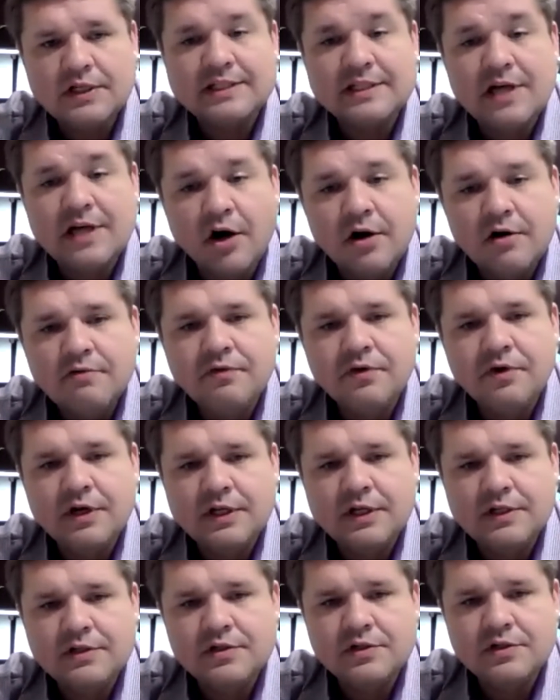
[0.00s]
It's hard for
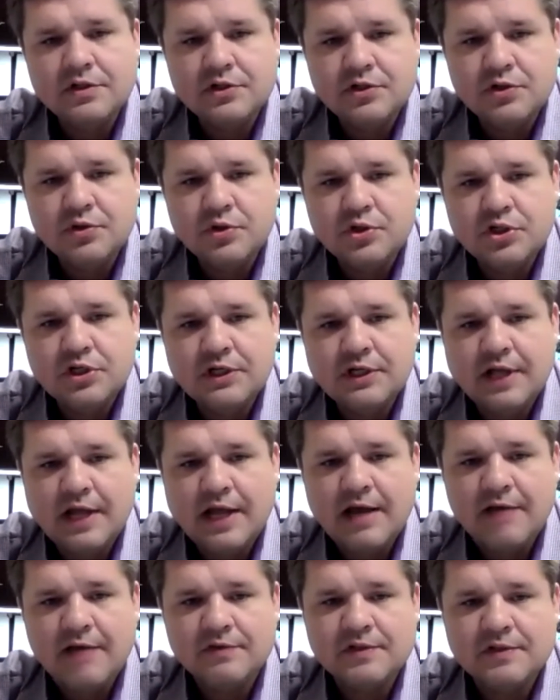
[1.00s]
an institution to
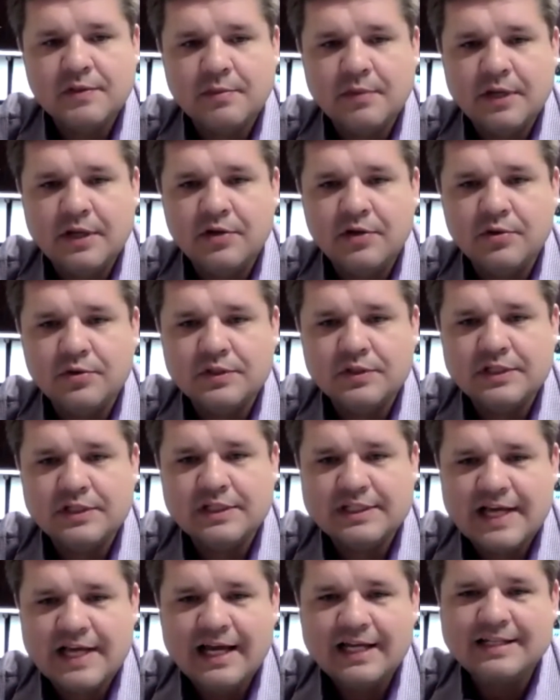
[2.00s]
have somebody who's
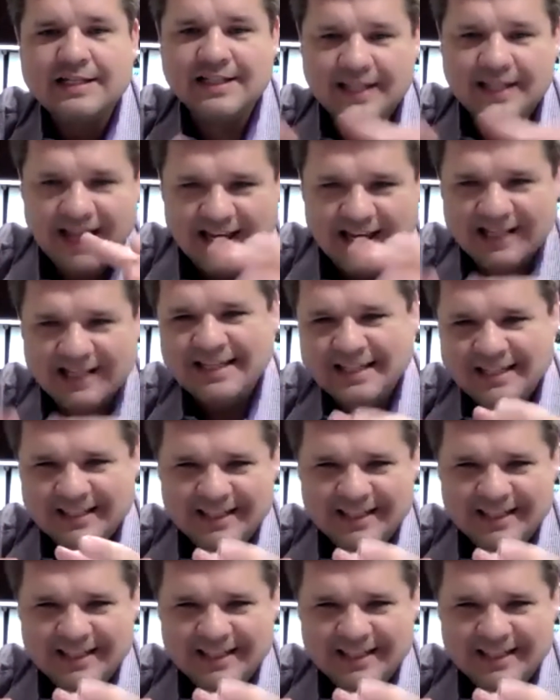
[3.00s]
designed to like